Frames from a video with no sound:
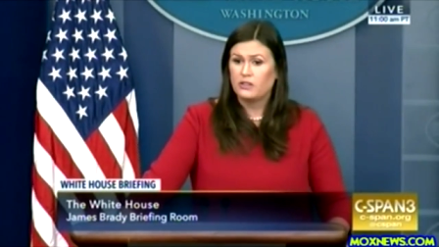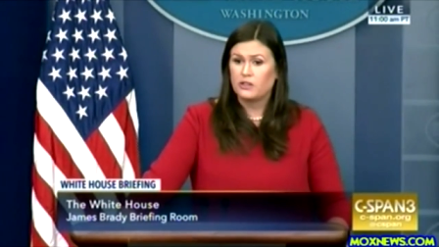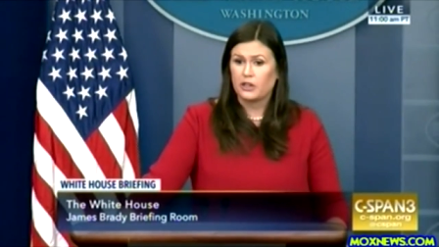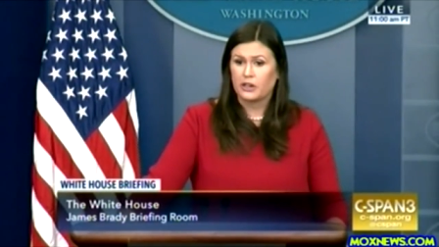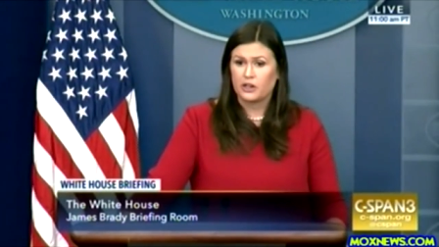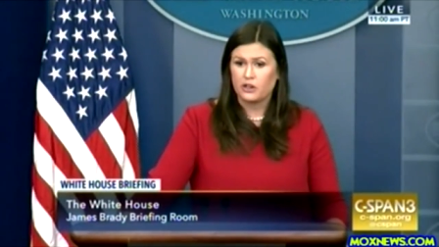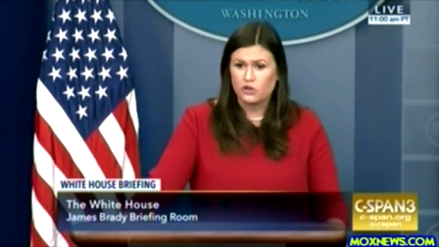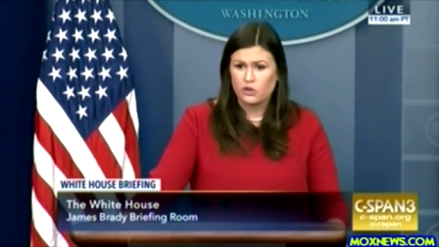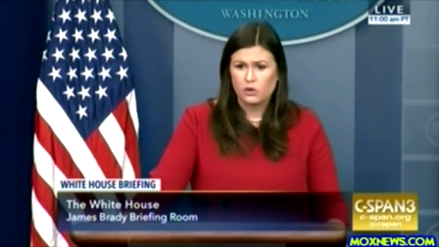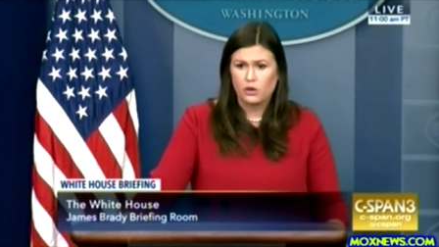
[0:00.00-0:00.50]
to
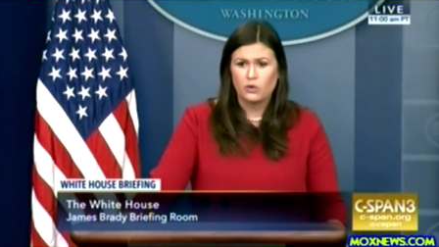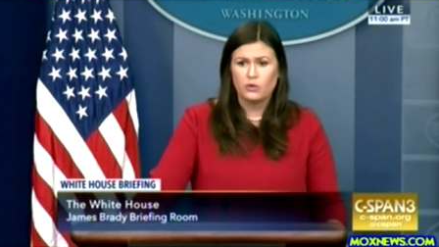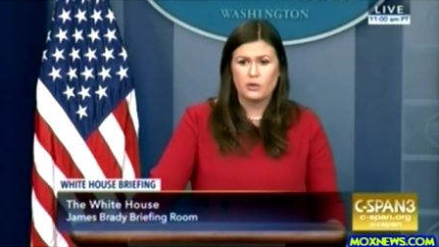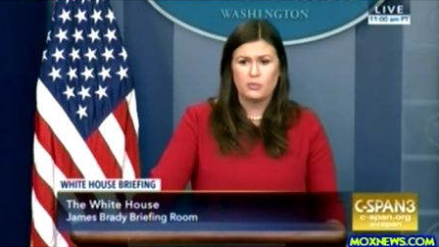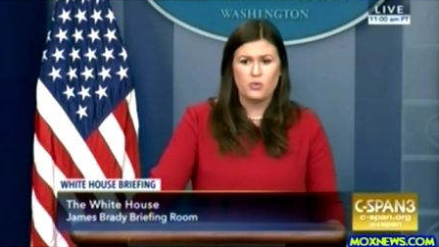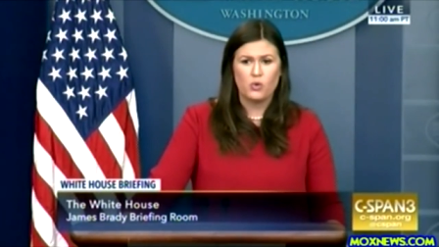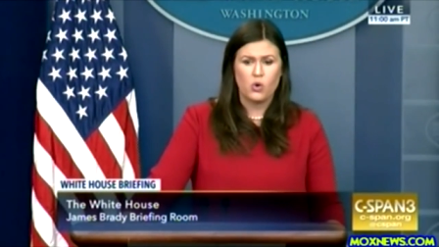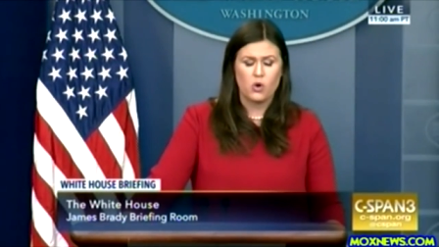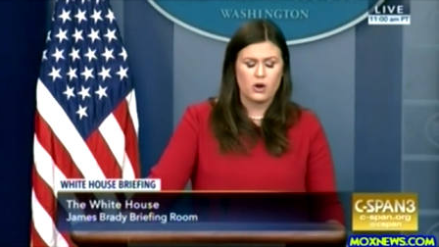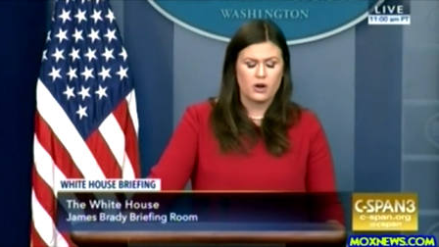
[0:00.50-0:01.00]

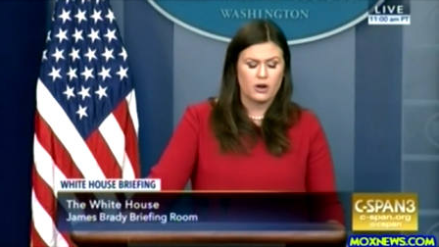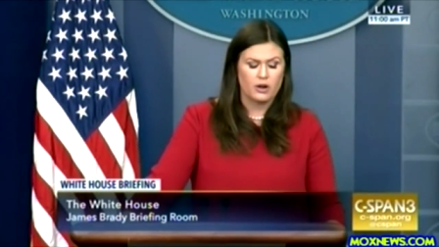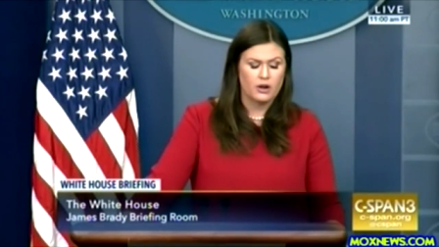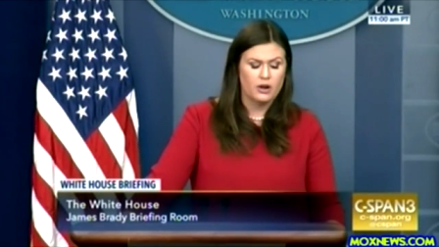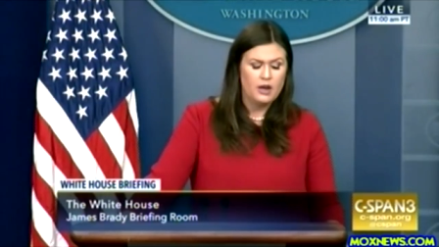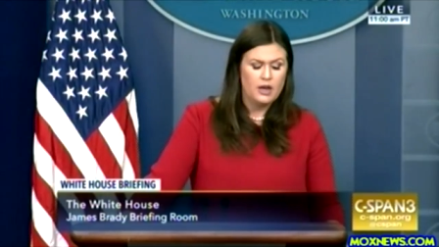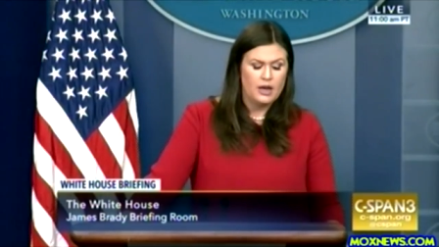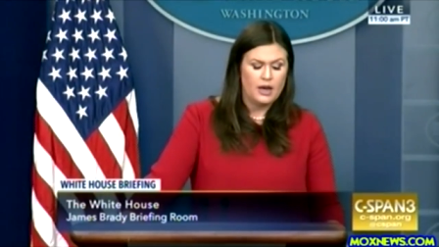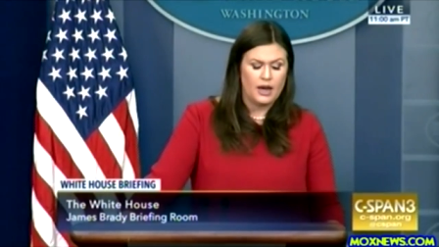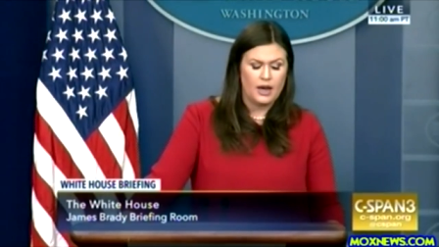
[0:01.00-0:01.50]

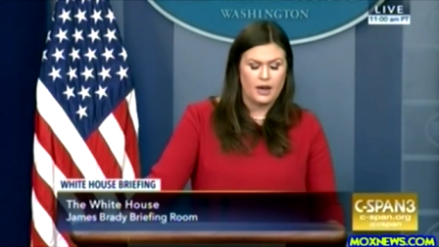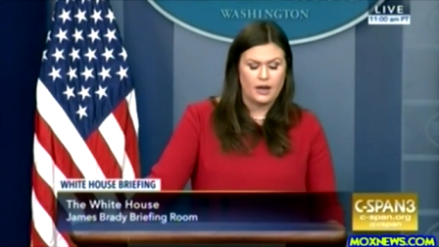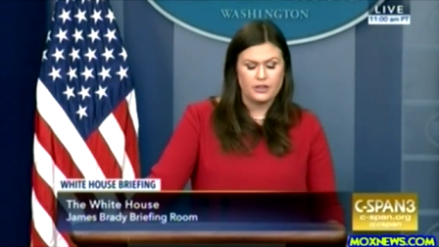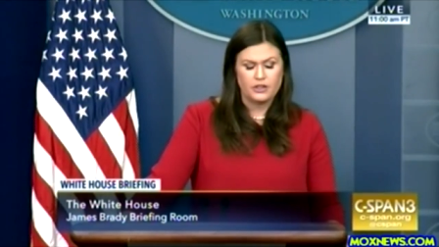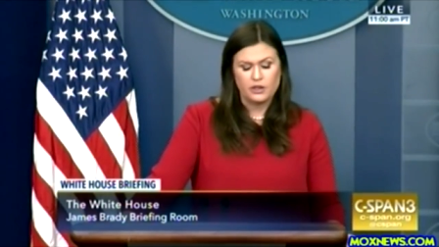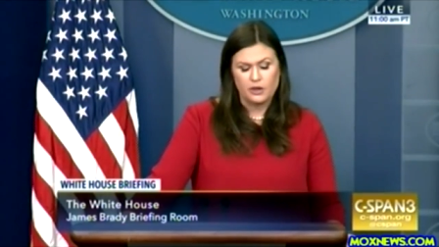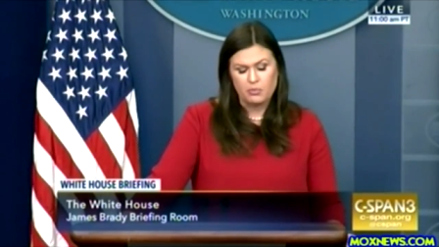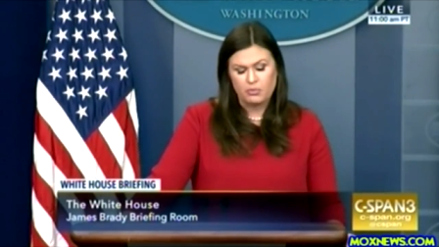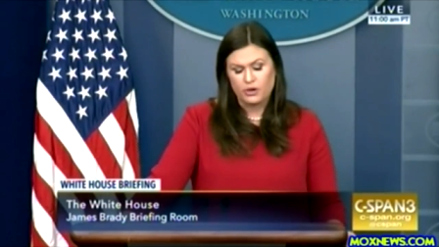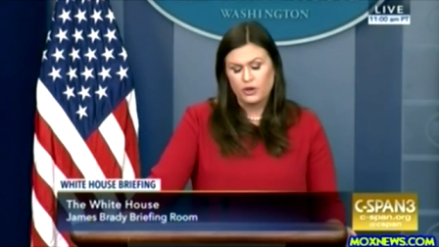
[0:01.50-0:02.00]

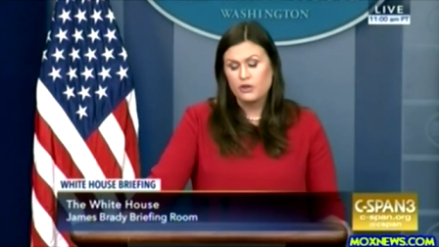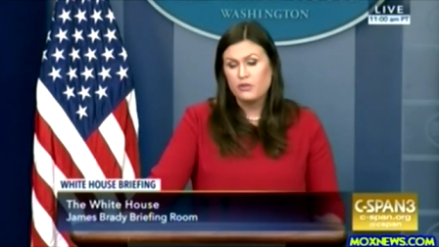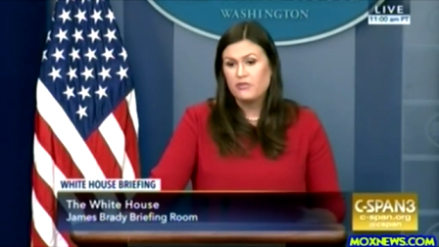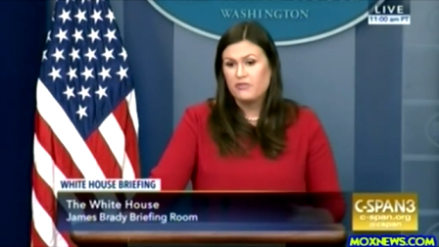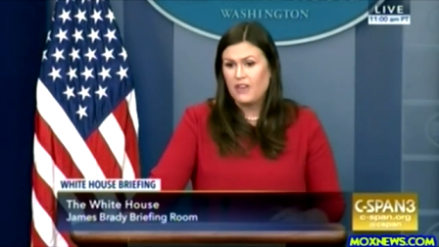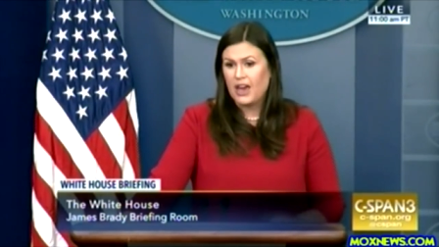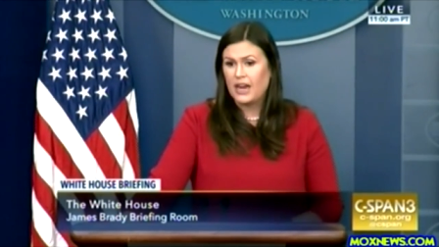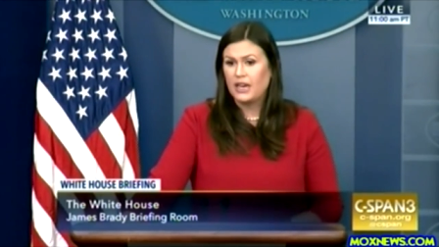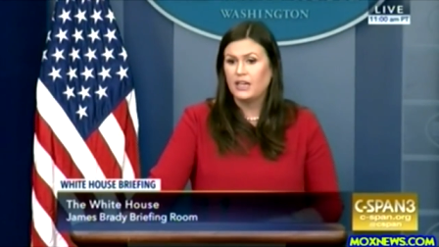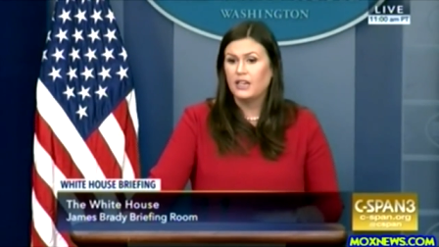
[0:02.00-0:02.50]
improve
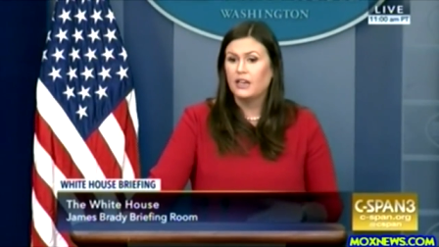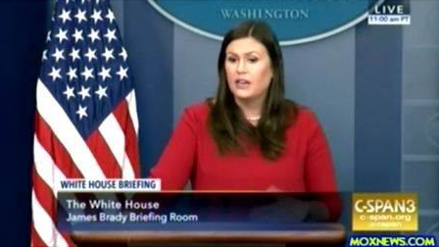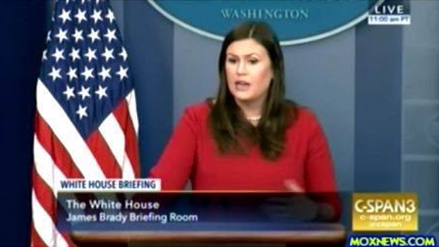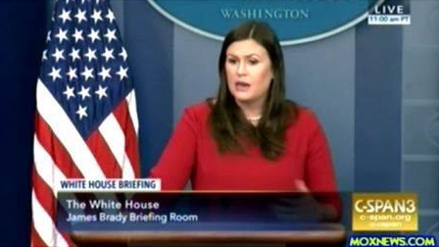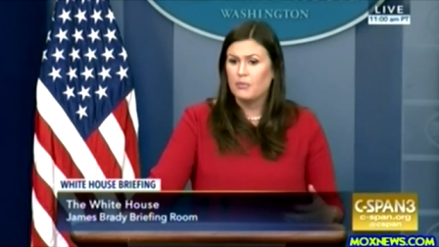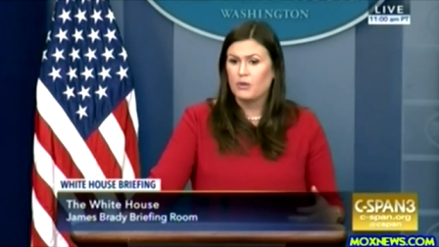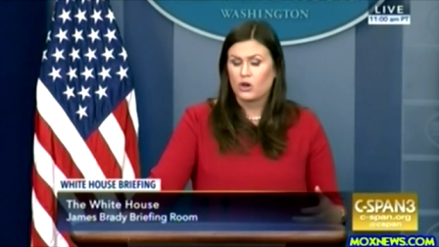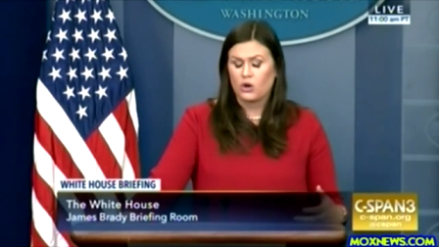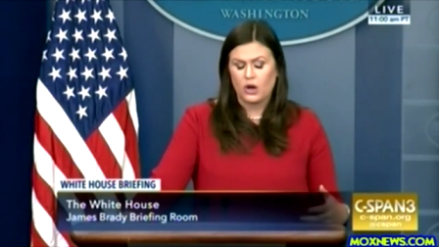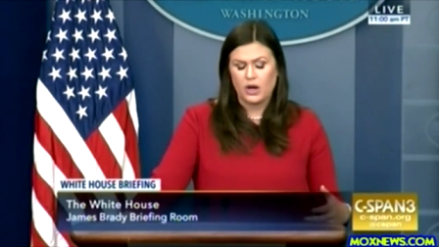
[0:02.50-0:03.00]
vetting and
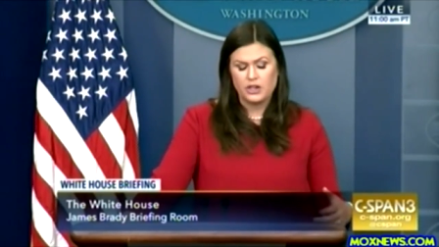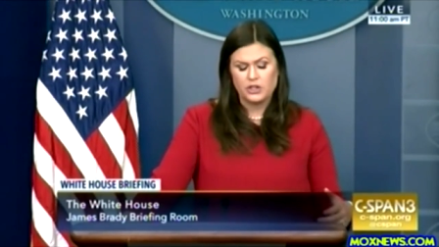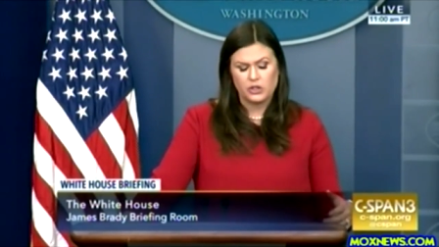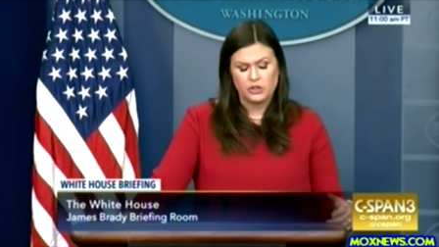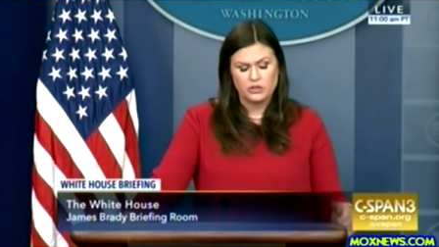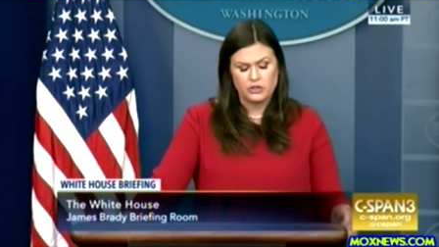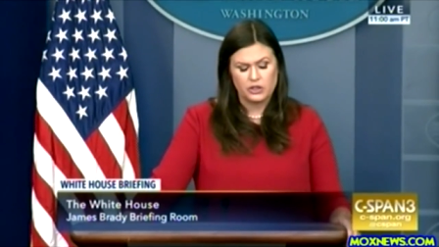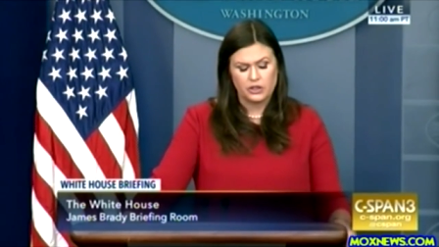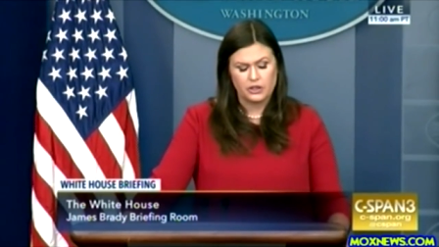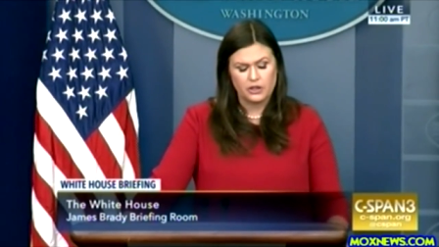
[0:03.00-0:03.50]

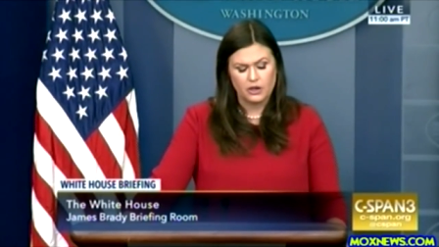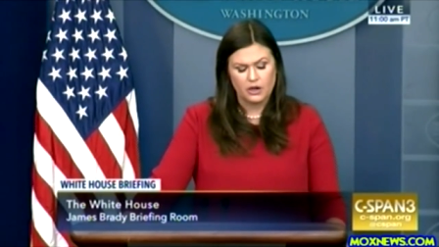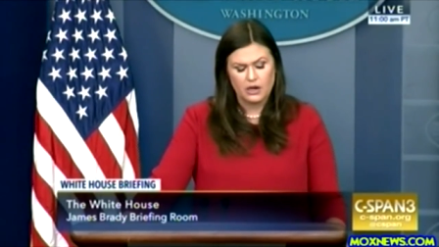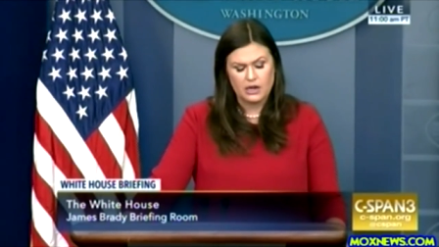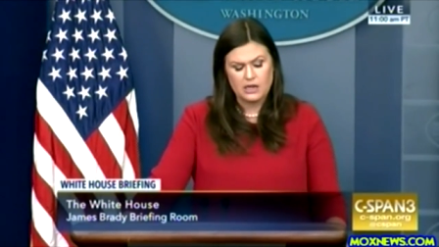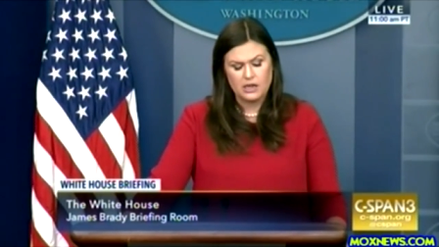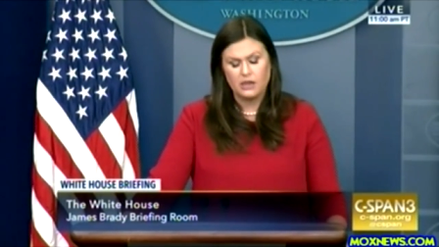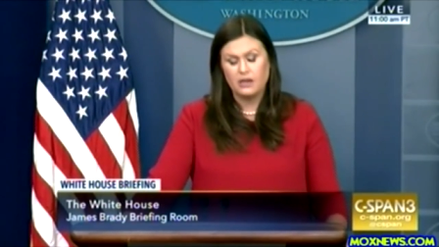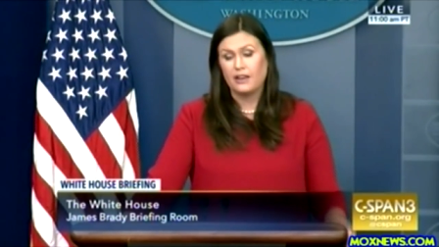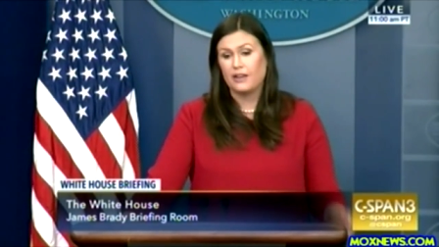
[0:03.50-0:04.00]
immigration
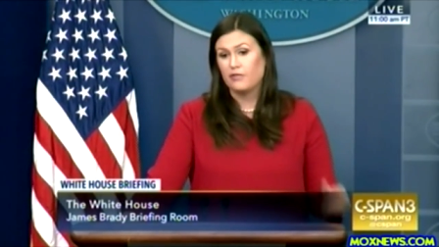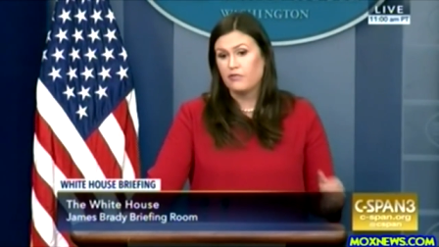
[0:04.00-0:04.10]
security,